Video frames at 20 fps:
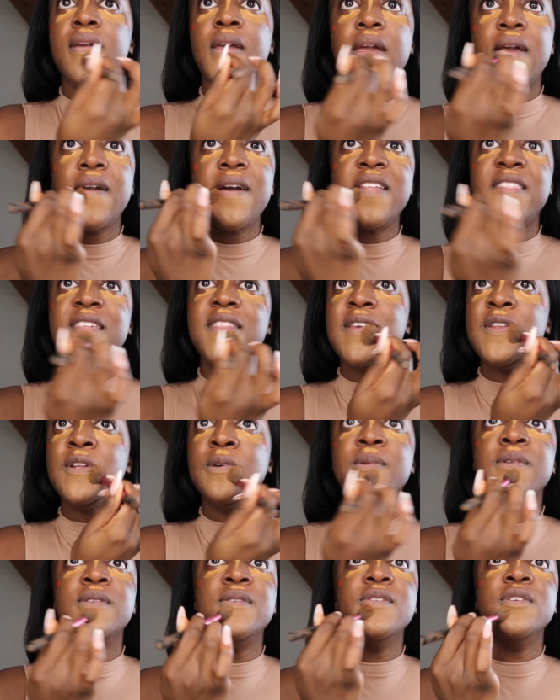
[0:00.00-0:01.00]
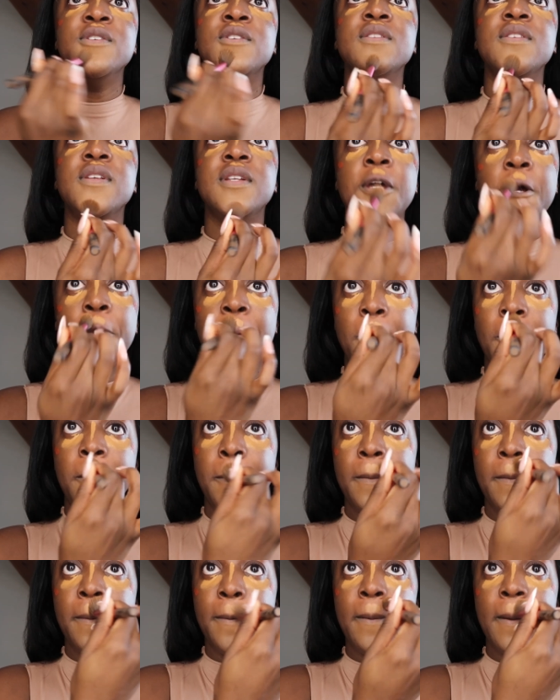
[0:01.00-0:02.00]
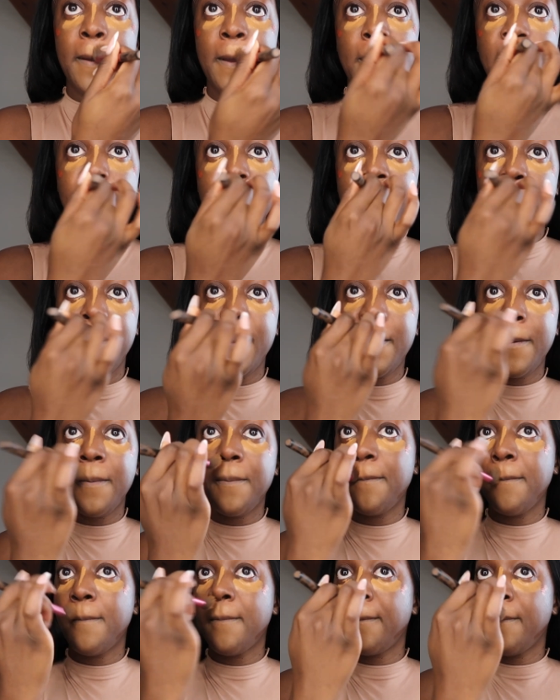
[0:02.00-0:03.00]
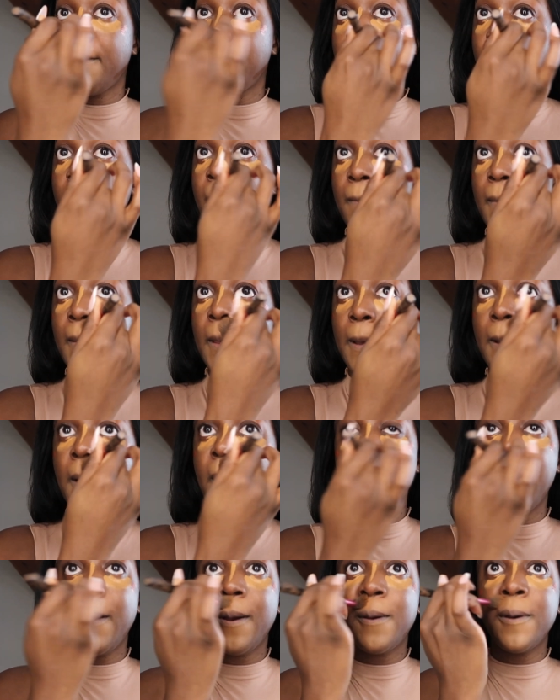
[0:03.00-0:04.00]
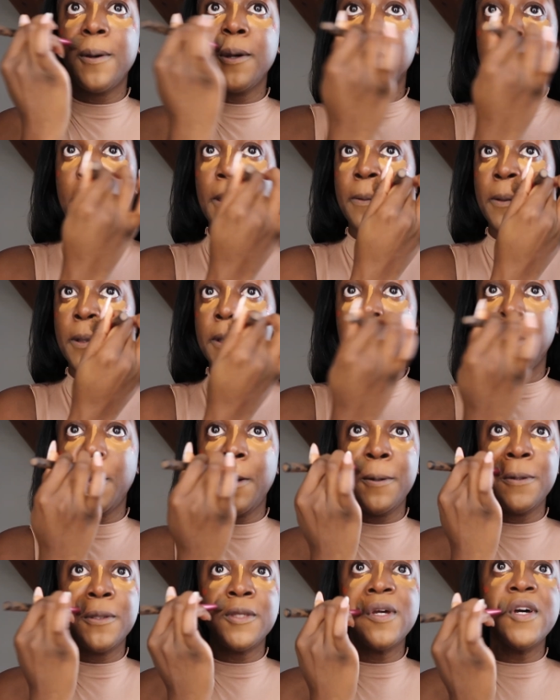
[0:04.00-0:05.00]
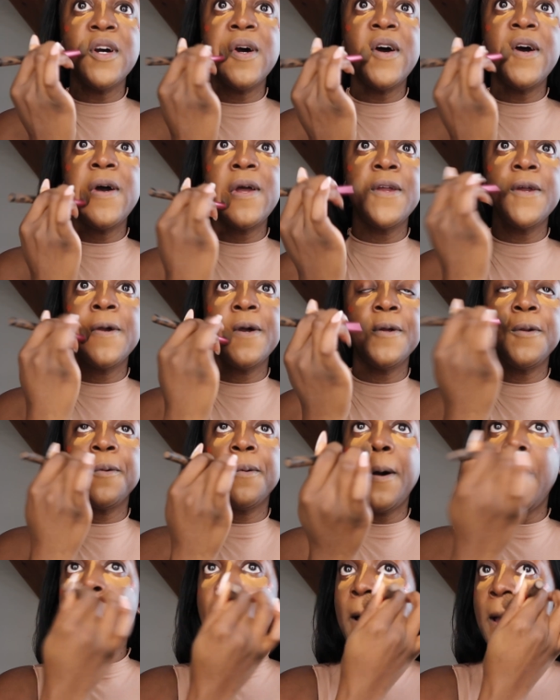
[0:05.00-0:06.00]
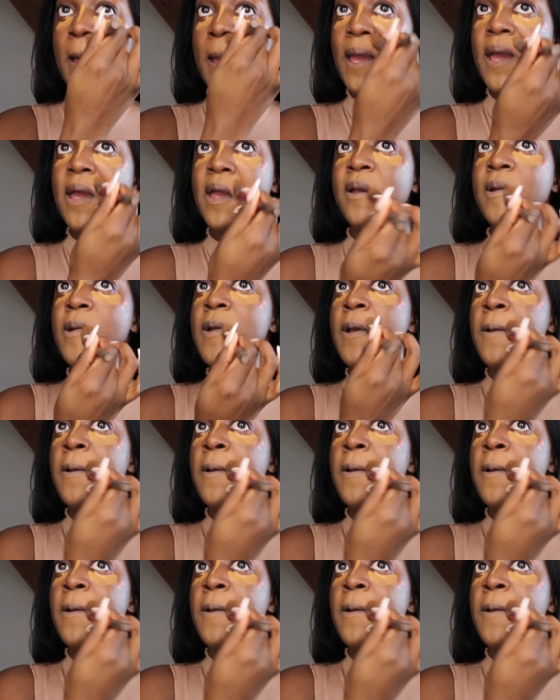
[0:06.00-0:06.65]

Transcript: I think we normally do it during the day as well, to be fair. Oh, gosh, I'm so tired. Why?